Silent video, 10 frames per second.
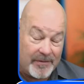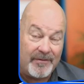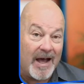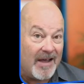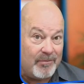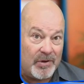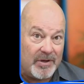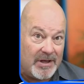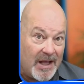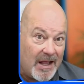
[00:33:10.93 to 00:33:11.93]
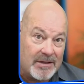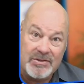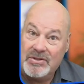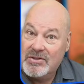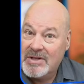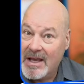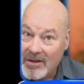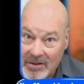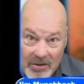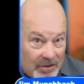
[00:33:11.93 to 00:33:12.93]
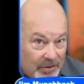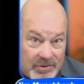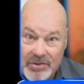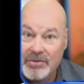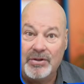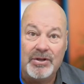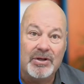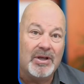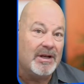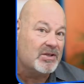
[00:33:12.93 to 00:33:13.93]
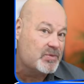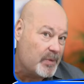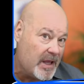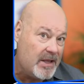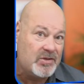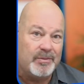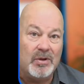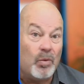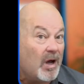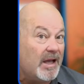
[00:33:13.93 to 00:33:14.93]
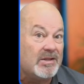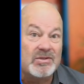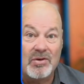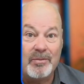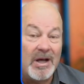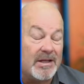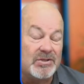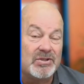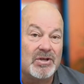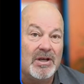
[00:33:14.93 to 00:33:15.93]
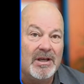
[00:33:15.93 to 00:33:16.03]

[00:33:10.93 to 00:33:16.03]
$5 million, just take a closer look and explain to me why it's so much.